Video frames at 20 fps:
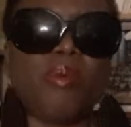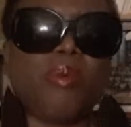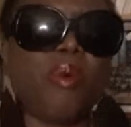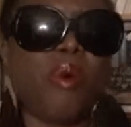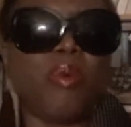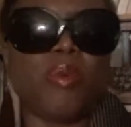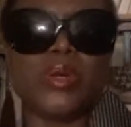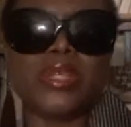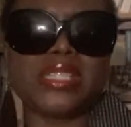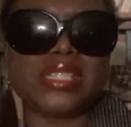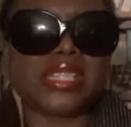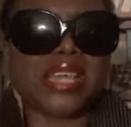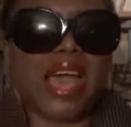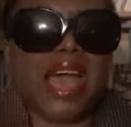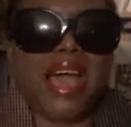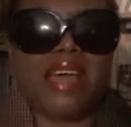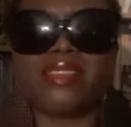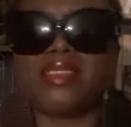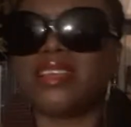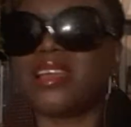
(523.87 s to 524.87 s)
What was
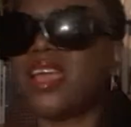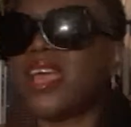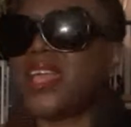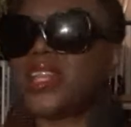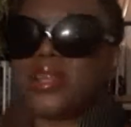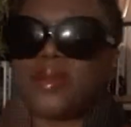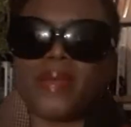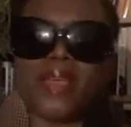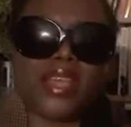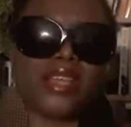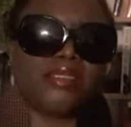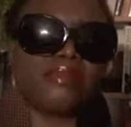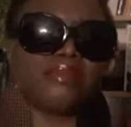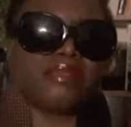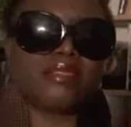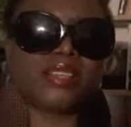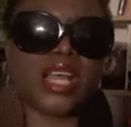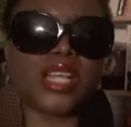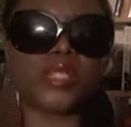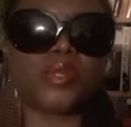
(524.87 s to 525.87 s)
that? Anyway,
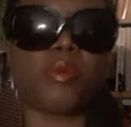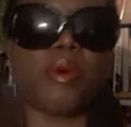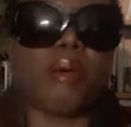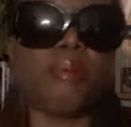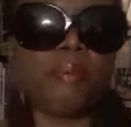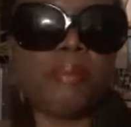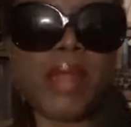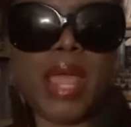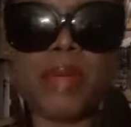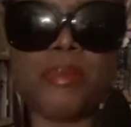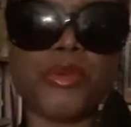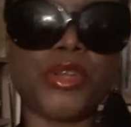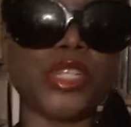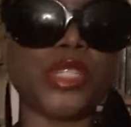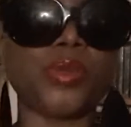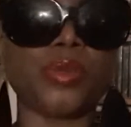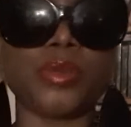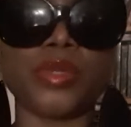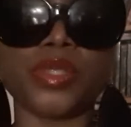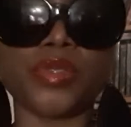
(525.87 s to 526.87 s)
that's one black
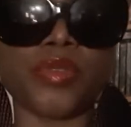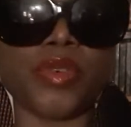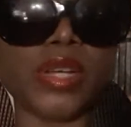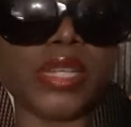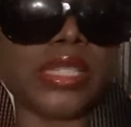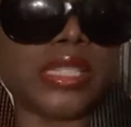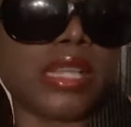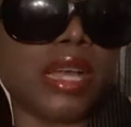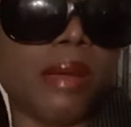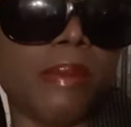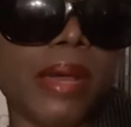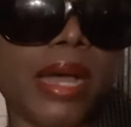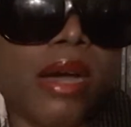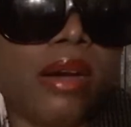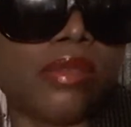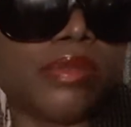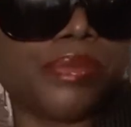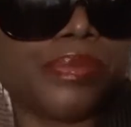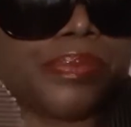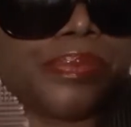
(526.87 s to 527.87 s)
British woman's voice. I'm
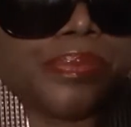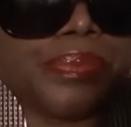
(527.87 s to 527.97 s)
out.